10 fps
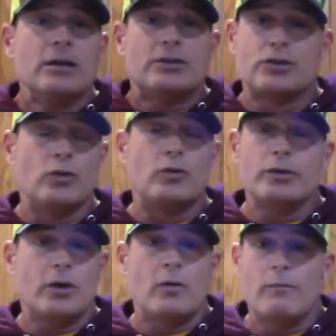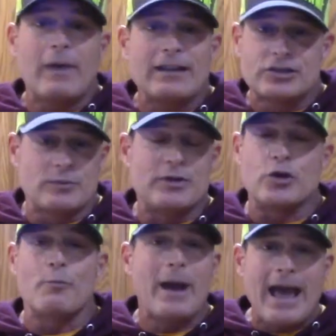to, that should be
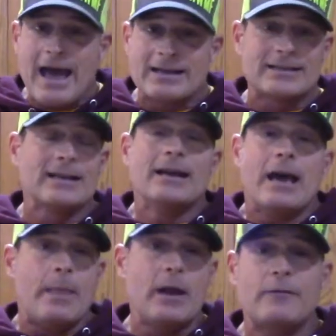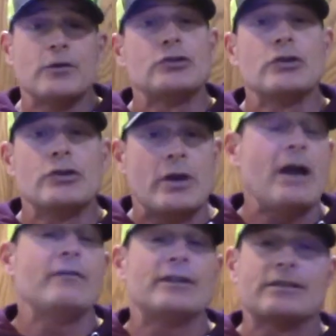your max. And then if you're doing your
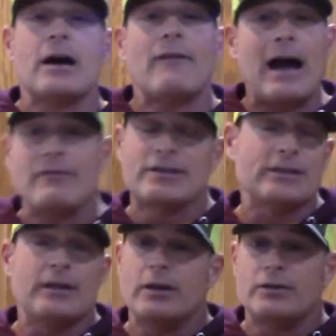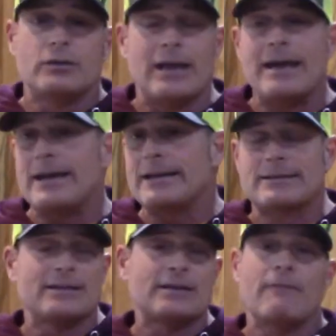heavy stuff, obviously legs
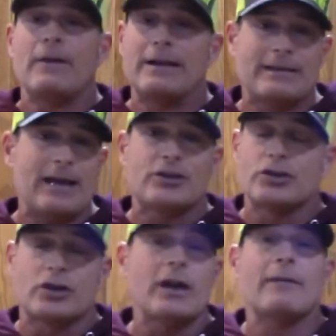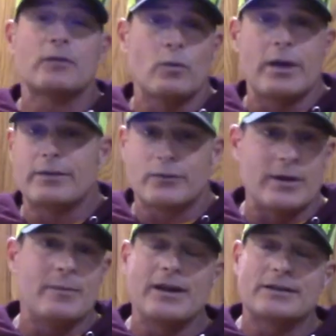and stuff like that, you're going to have to wait
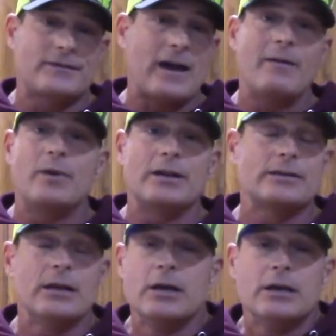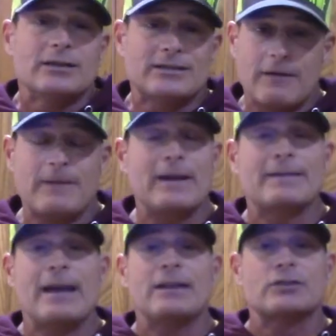3 minutes, 5 minutes, stuff
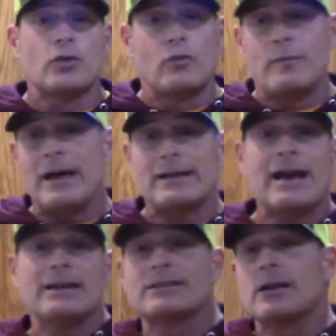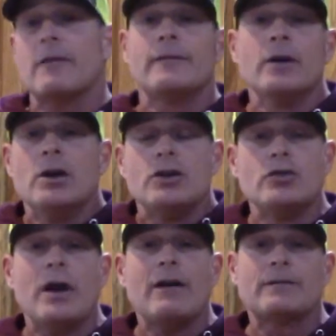like that. So that kind of stuff,
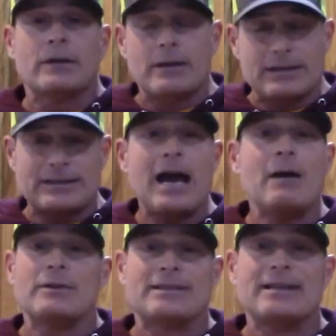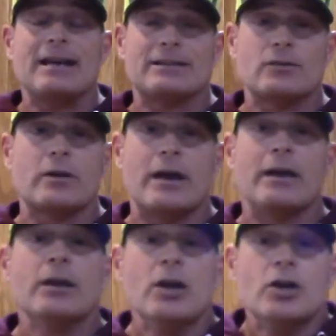it's common sense,
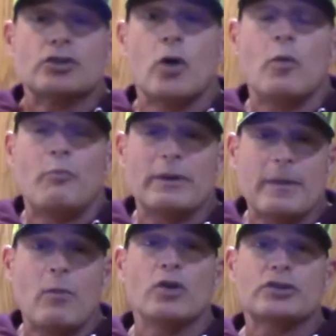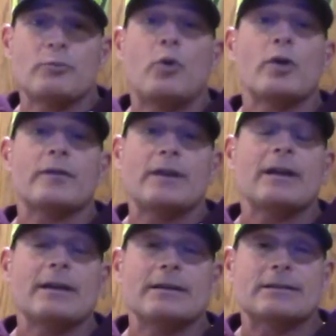okay? So, but the most important
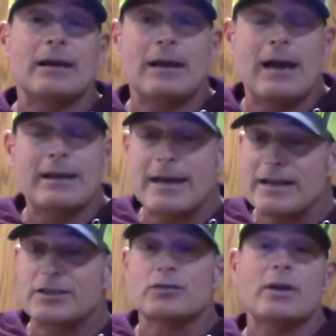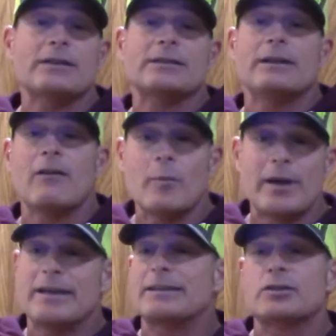thing is, I can't stress it, and
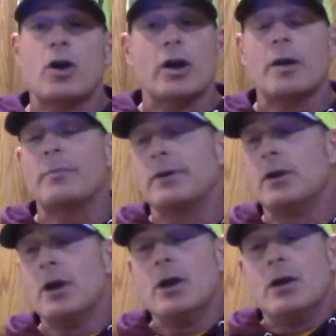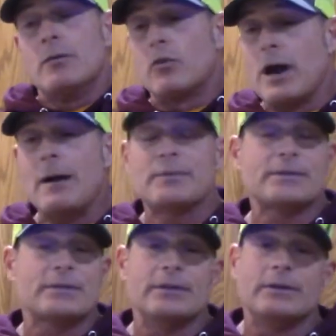everybody gets caught up in
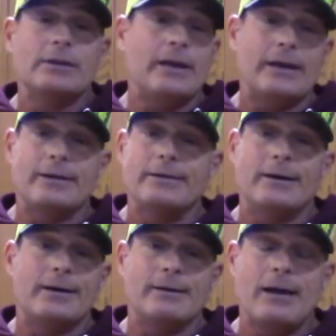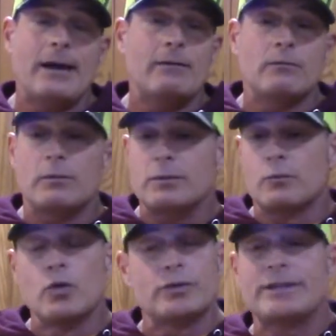reps and
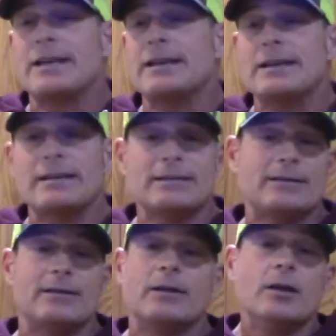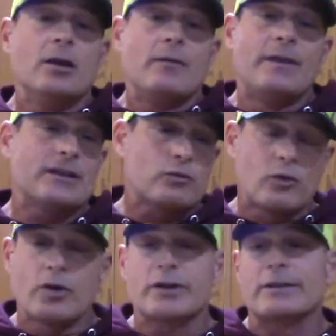routines and this
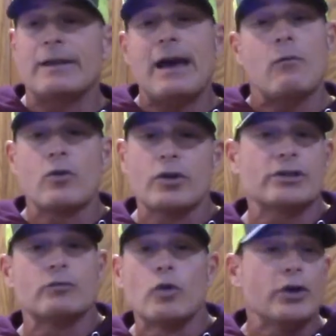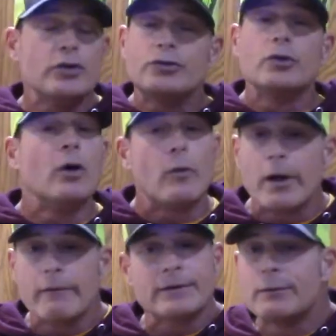works and that works and what are you doing,
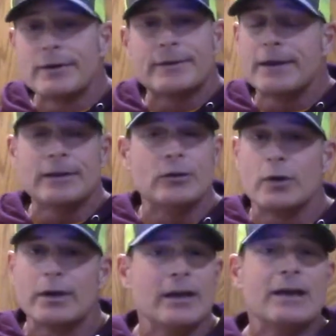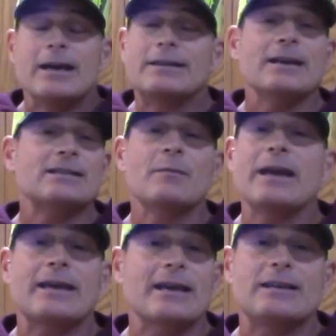what's he doing? It doesn't
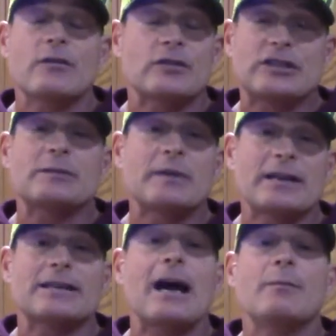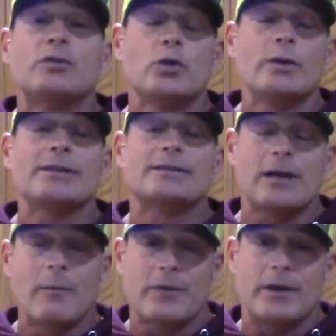make any difference. Just because I'm doing
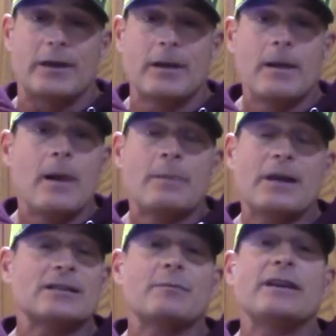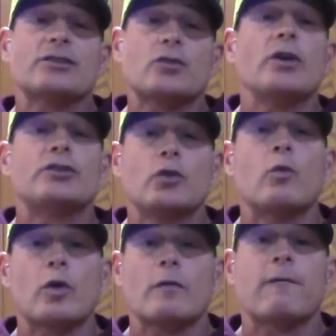something doesn't mean it's going to
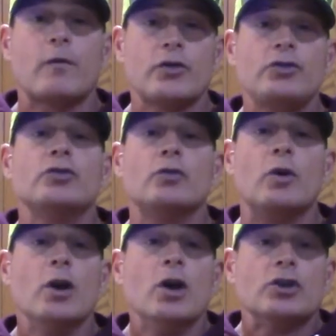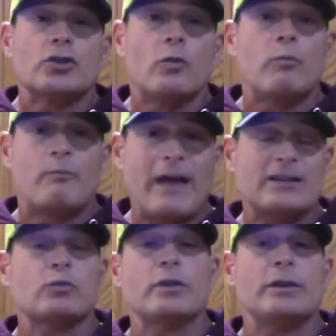work for you. So
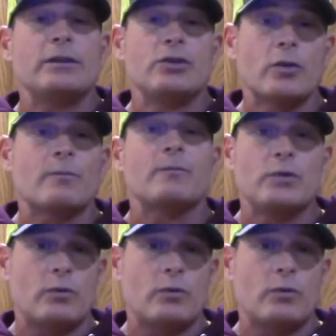that's what you're